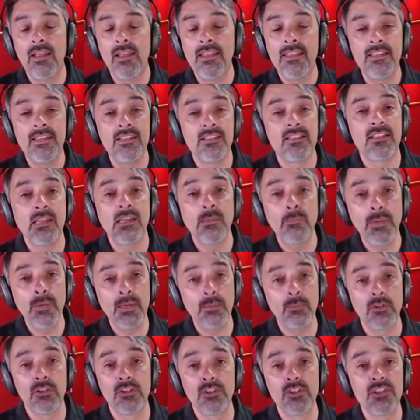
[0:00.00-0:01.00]
And then some
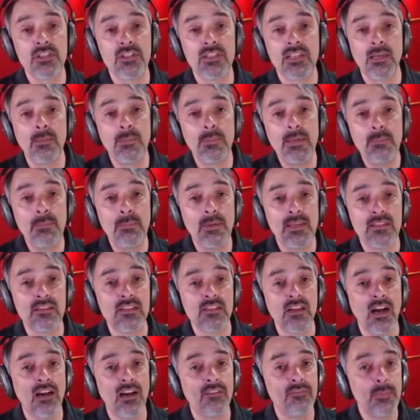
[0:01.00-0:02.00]
people are just going to be pissed
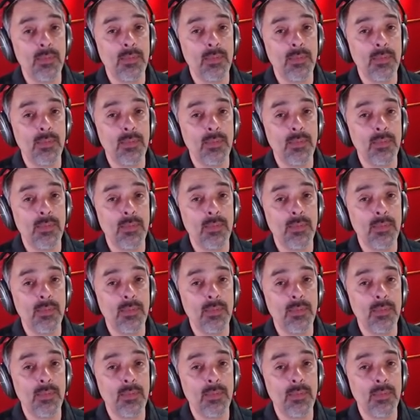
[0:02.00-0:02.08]
off